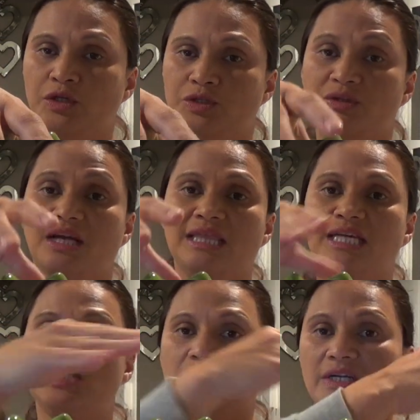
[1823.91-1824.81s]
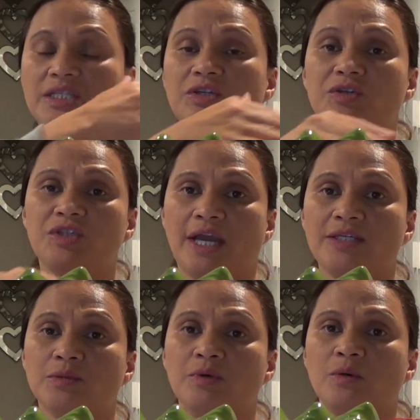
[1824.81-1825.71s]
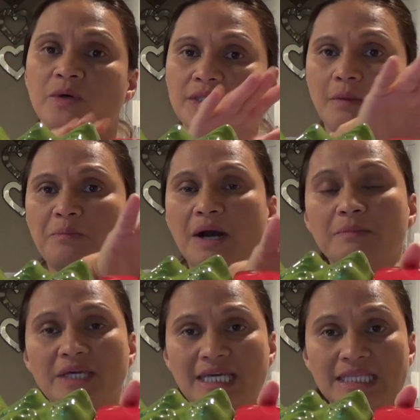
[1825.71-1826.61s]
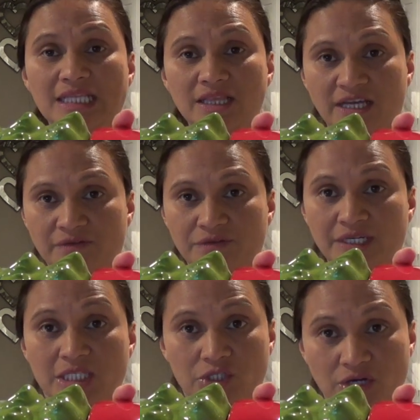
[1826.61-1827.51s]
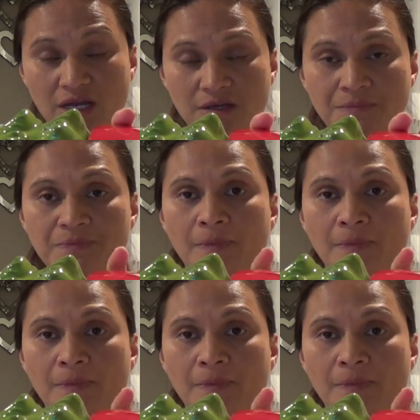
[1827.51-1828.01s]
So the lids are interchangeable with the pumpkin delivery truck